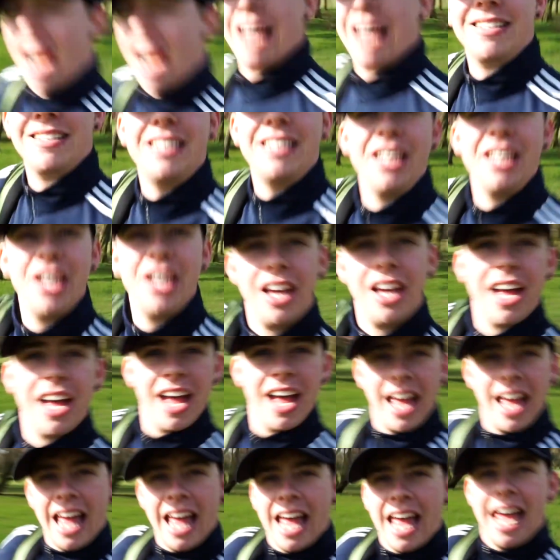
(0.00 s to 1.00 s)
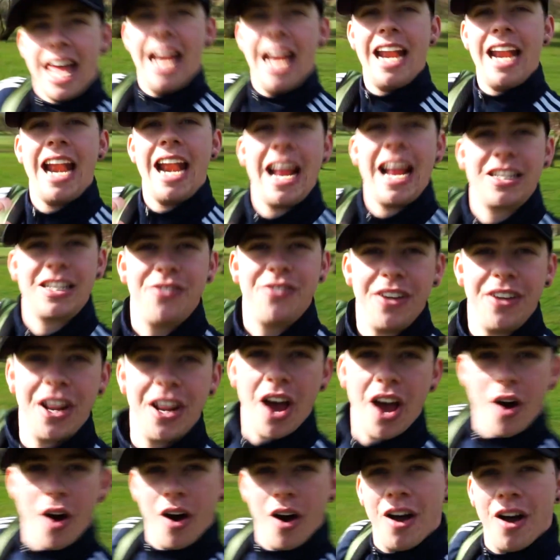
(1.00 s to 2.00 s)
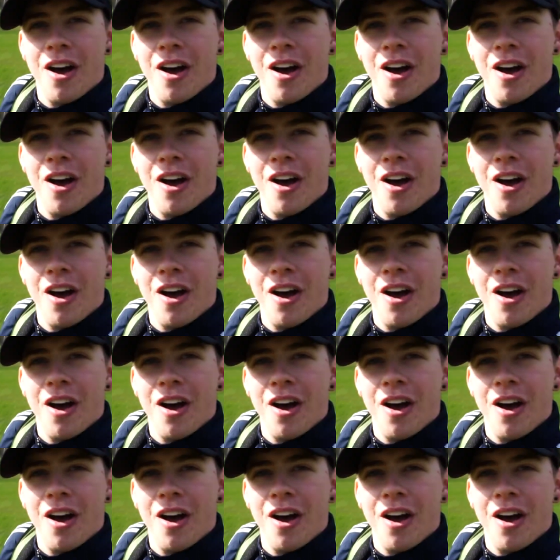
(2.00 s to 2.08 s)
I'll see you in the next video.